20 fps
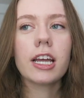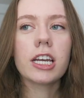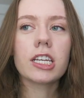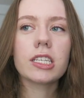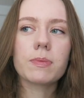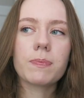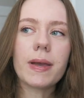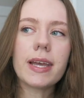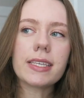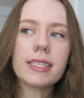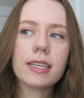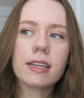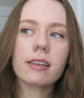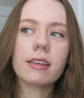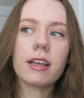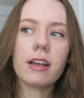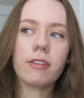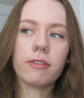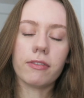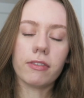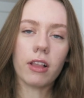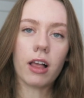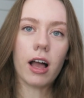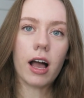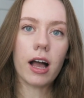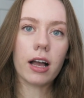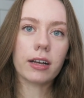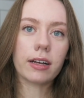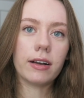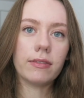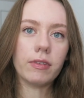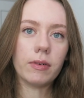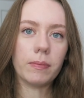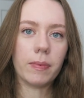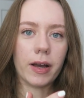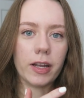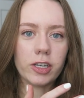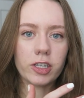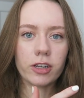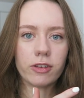Just basically a vlog of a
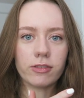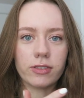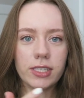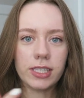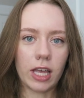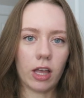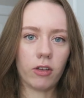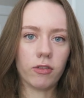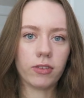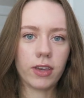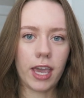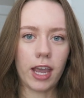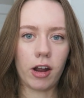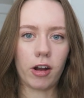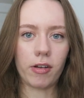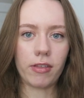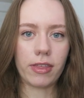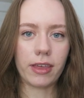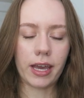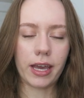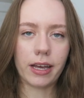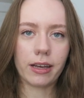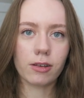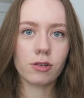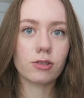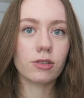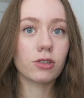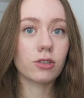bunch of self-care things.